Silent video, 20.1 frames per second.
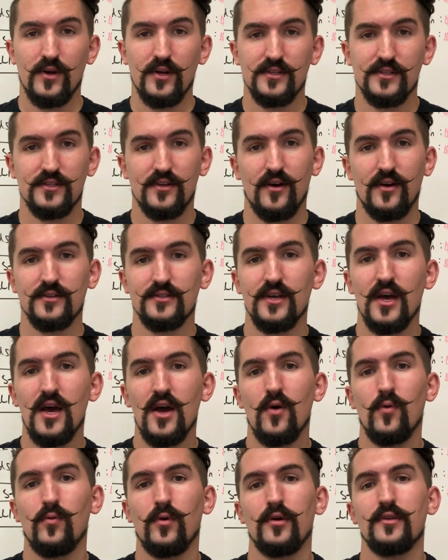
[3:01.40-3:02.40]
Renaissance,
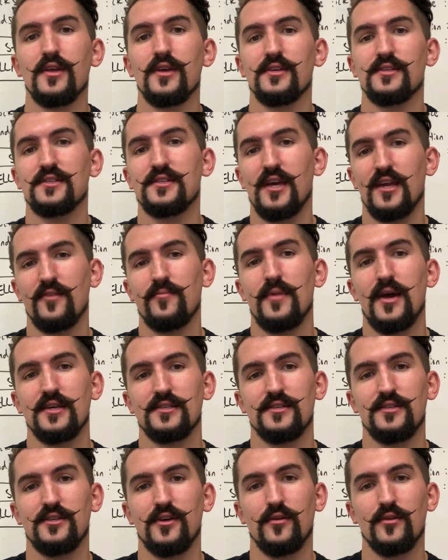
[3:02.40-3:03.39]
where the state of
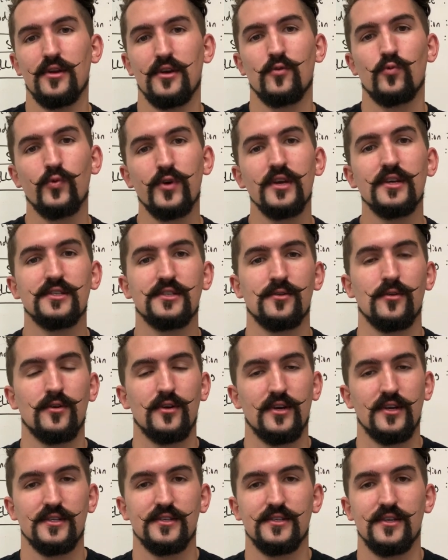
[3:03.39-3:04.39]
Macedonia
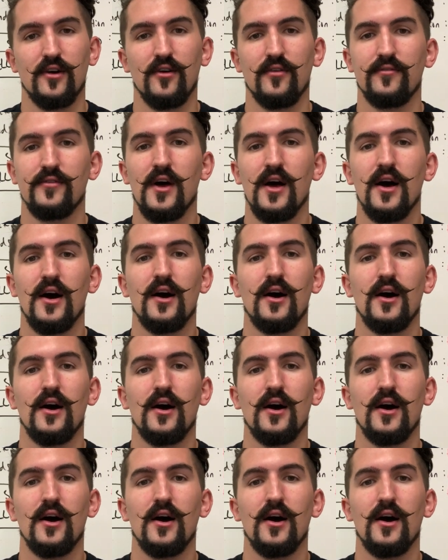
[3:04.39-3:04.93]
reasserted itself,